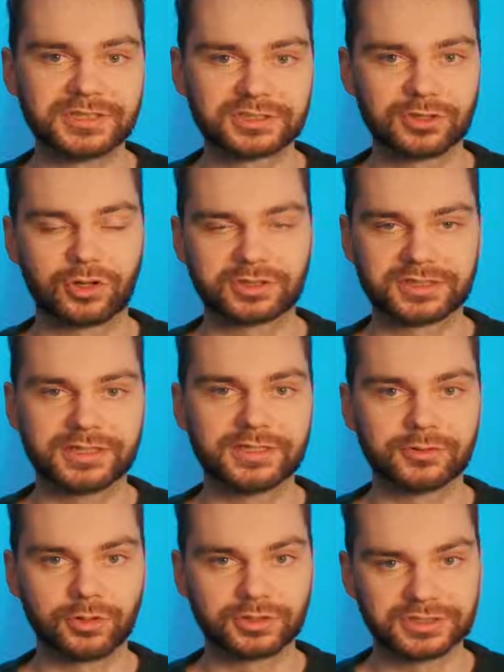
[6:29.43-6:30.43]
is locked
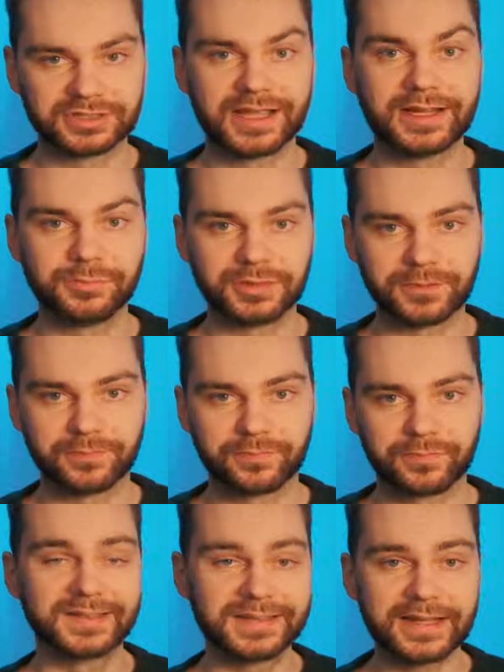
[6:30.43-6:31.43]
in on the enemy.
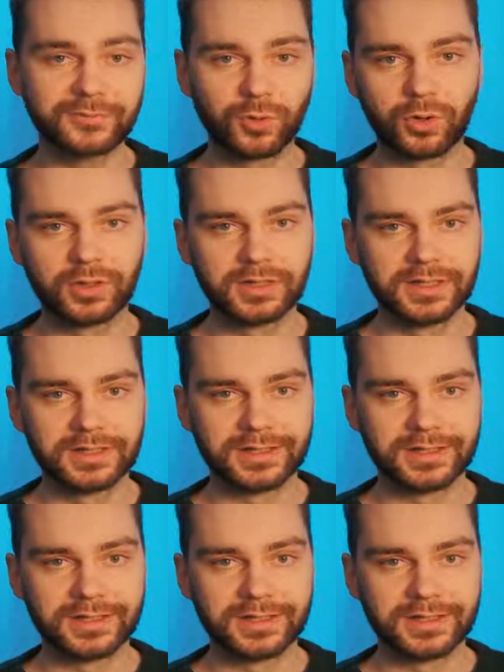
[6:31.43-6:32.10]
And therefore,